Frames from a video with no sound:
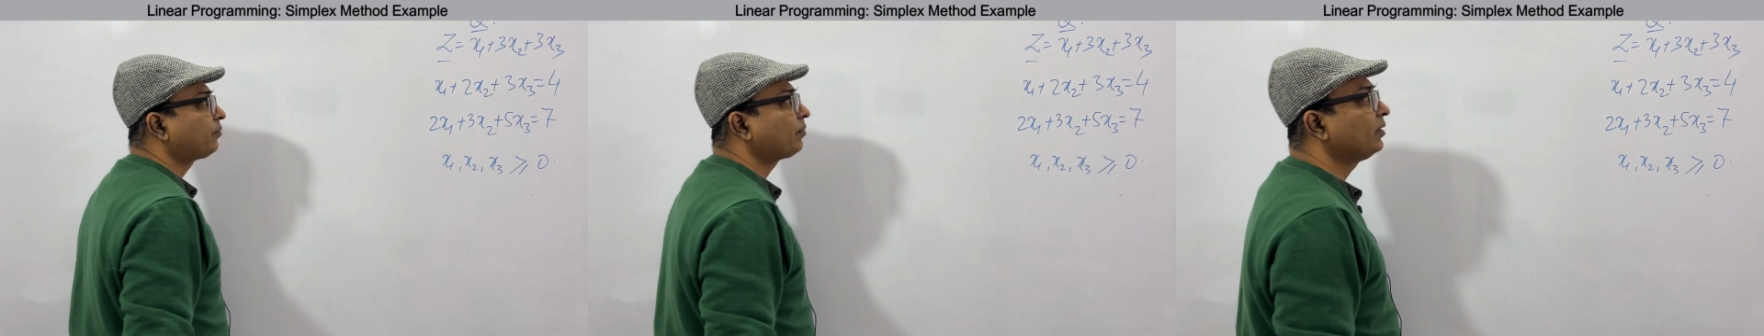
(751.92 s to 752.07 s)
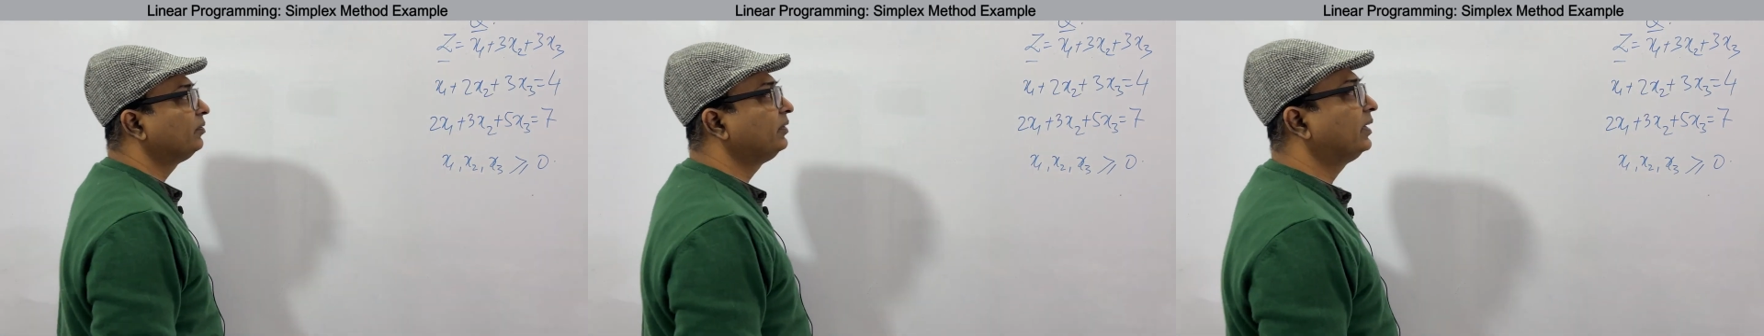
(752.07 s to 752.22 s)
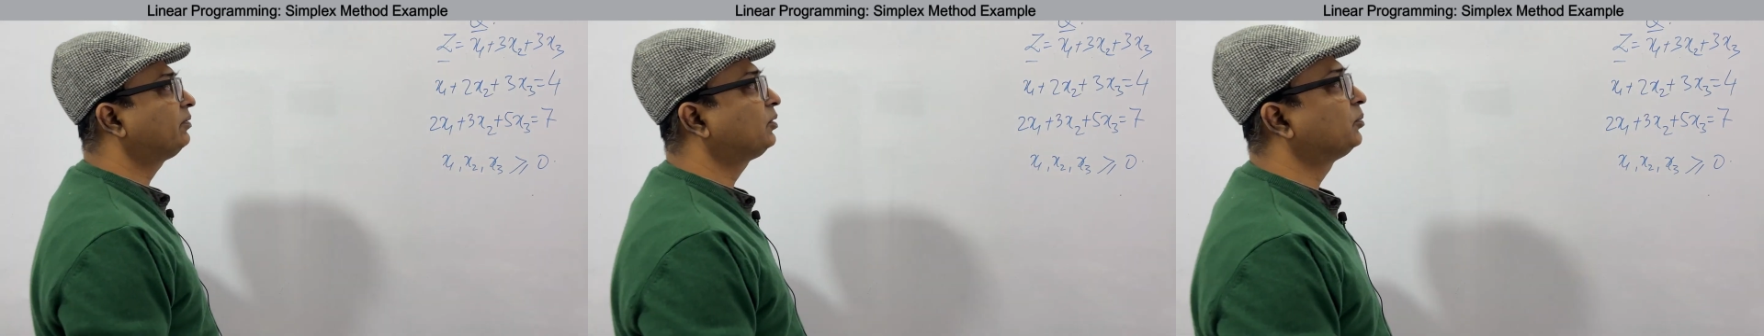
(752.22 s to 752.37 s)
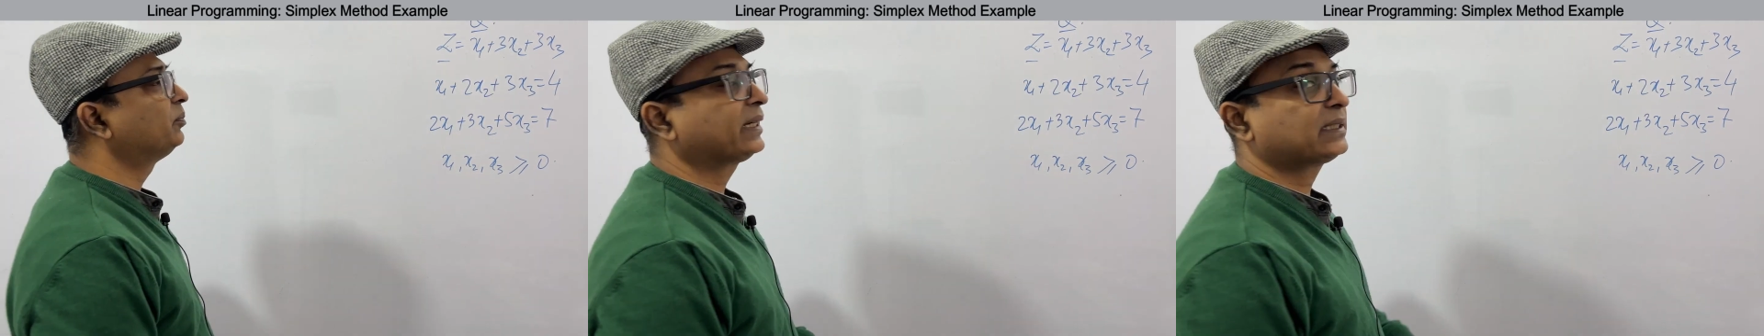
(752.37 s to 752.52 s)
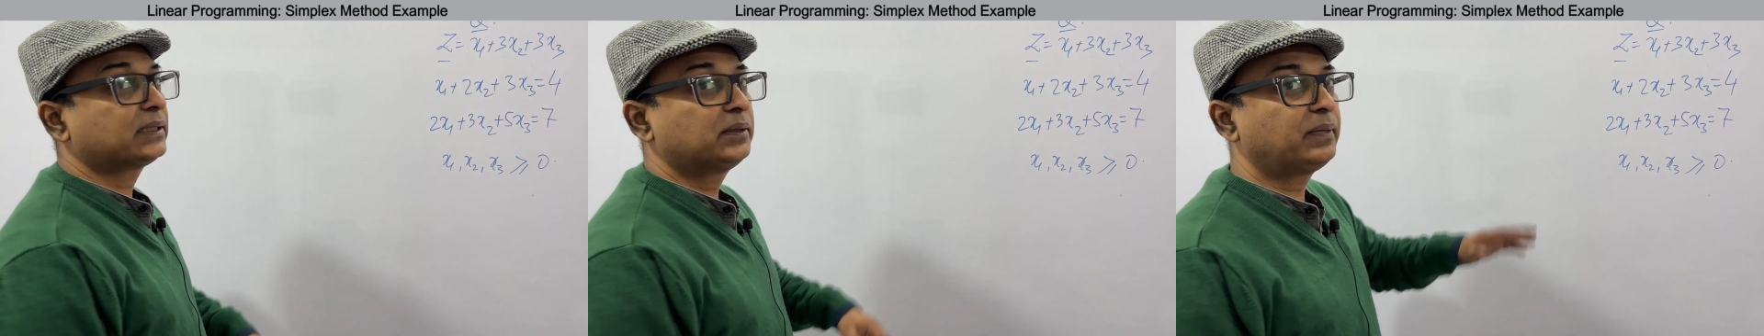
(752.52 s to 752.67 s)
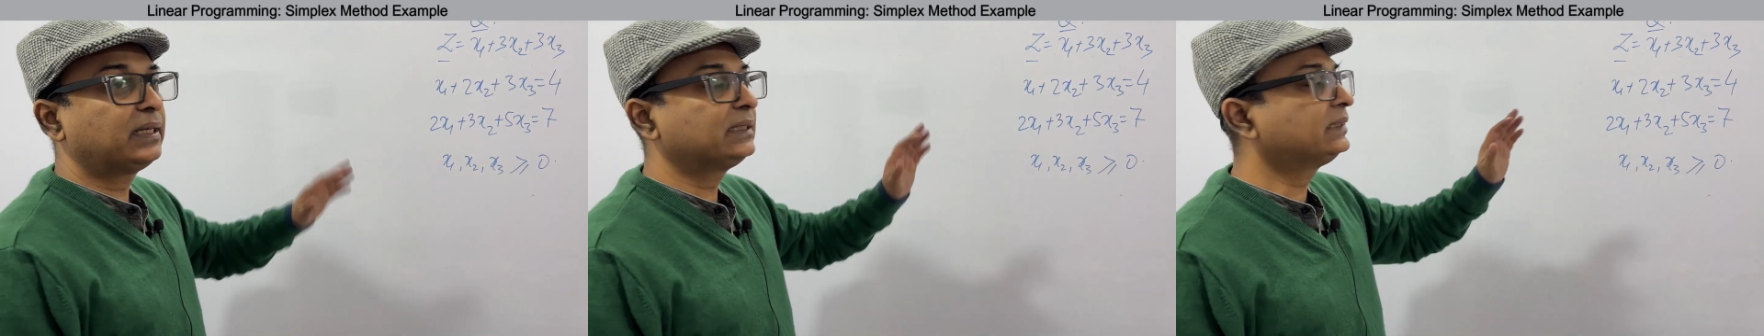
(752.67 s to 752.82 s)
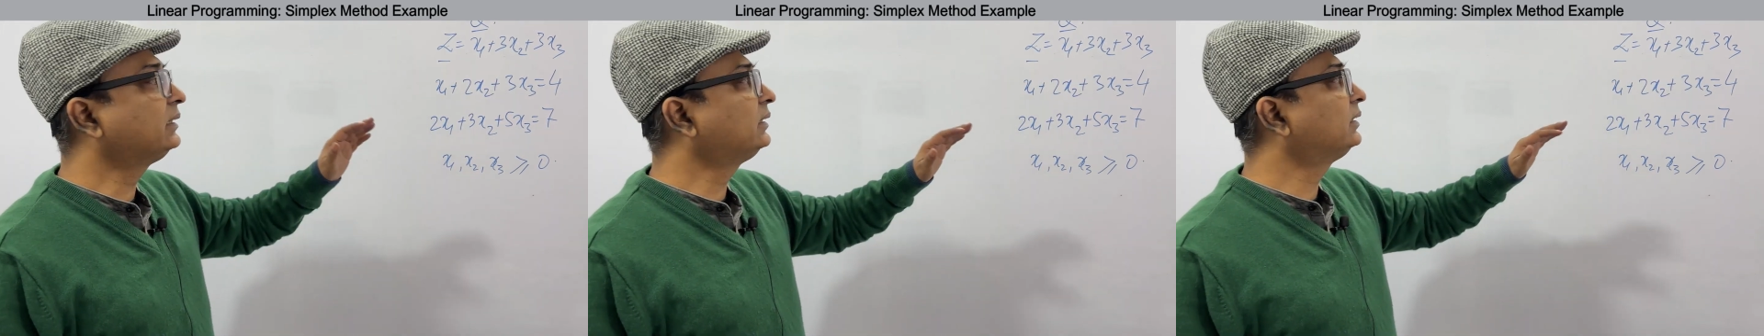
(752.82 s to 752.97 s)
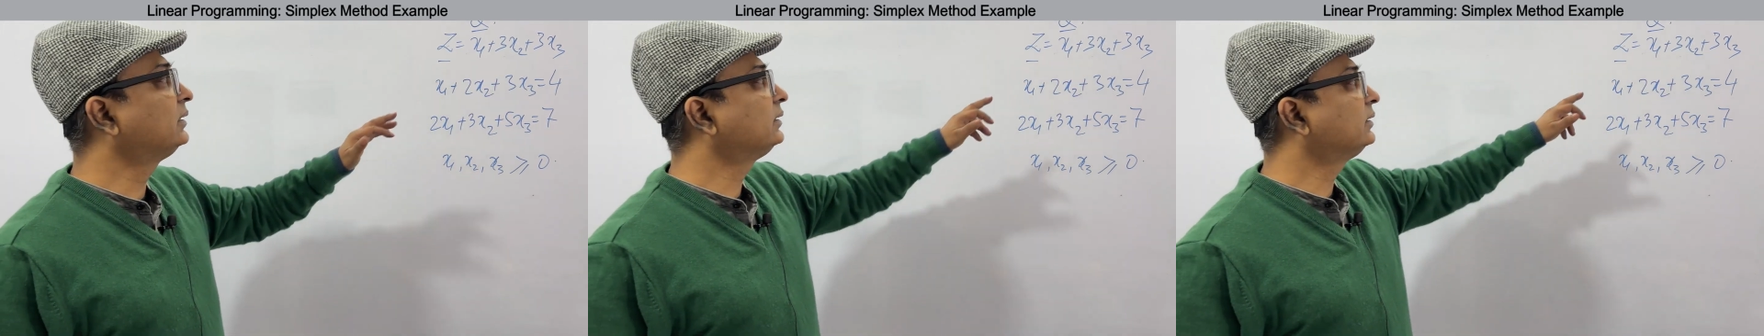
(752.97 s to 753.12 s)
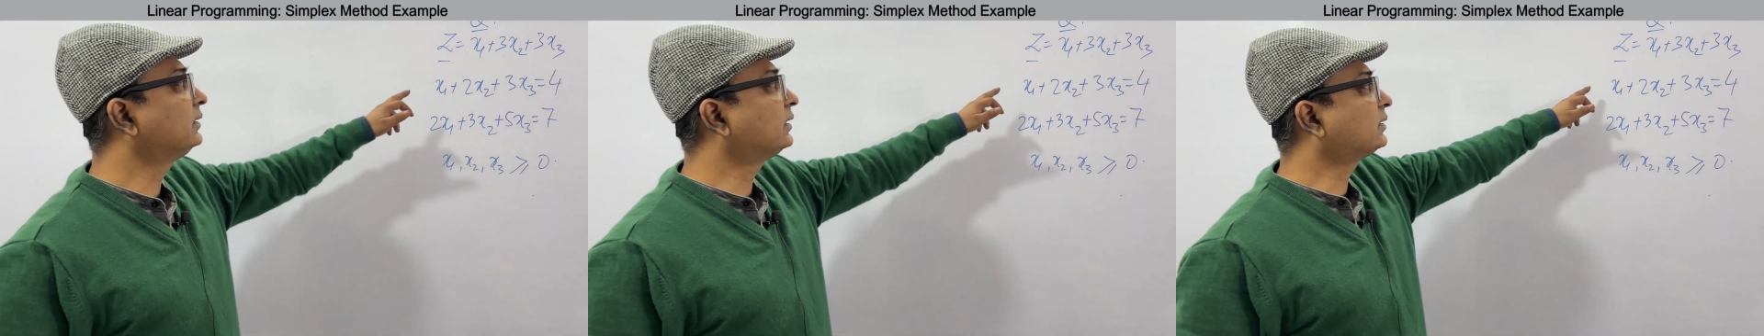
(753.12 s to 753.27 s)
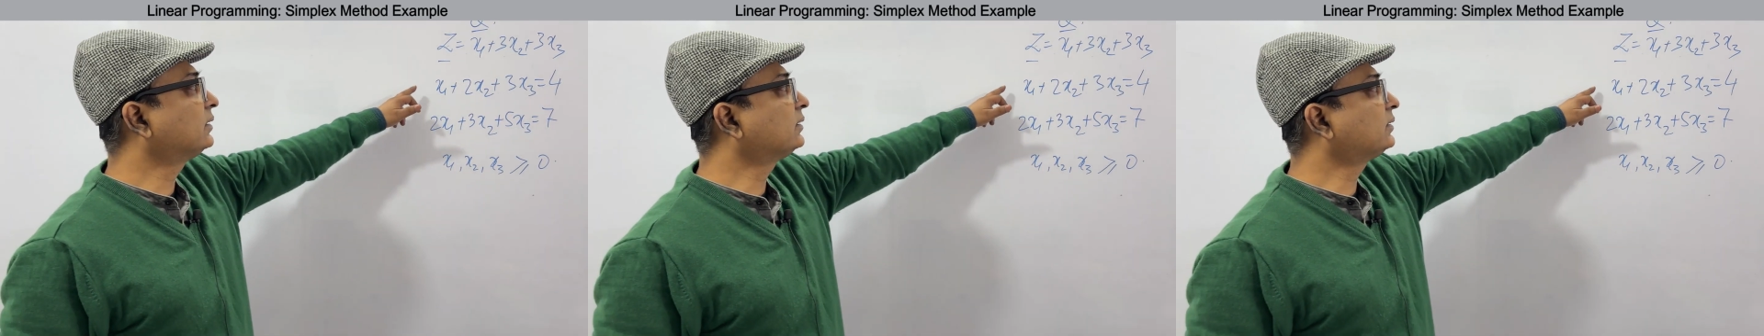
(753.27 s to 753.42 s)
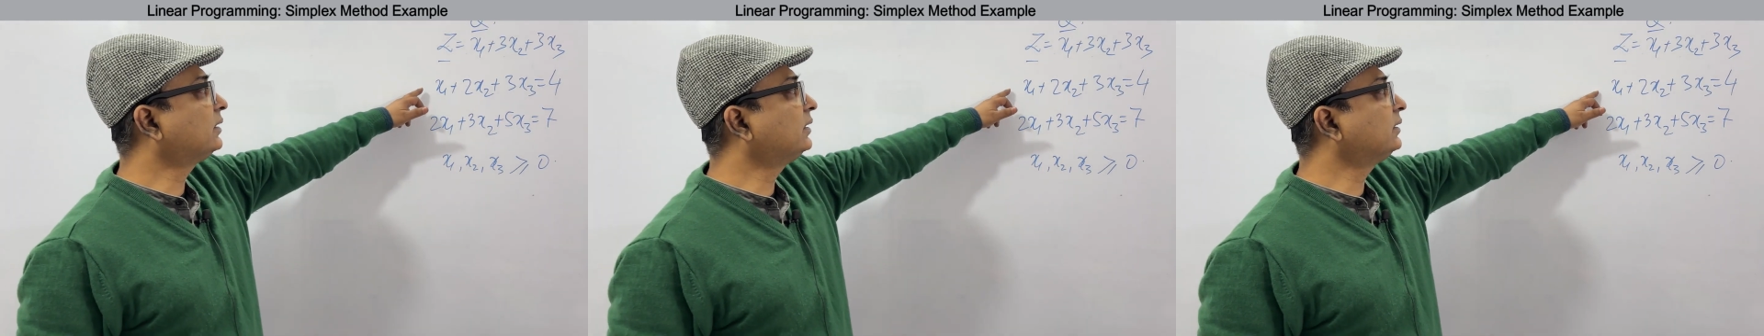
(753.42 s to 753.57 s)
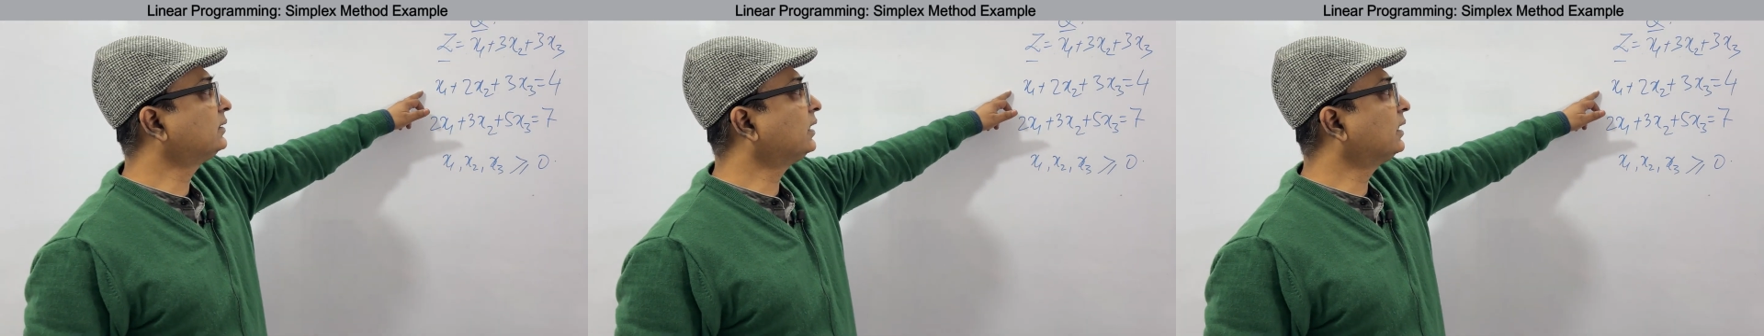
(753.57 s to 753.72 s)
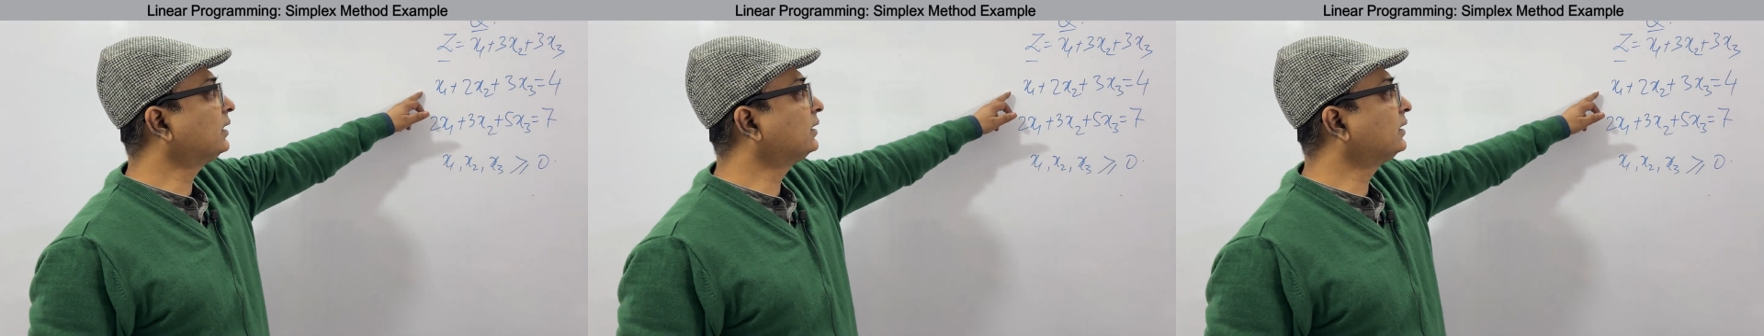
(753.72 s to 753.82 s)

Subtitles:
We have to maximize it. The constraints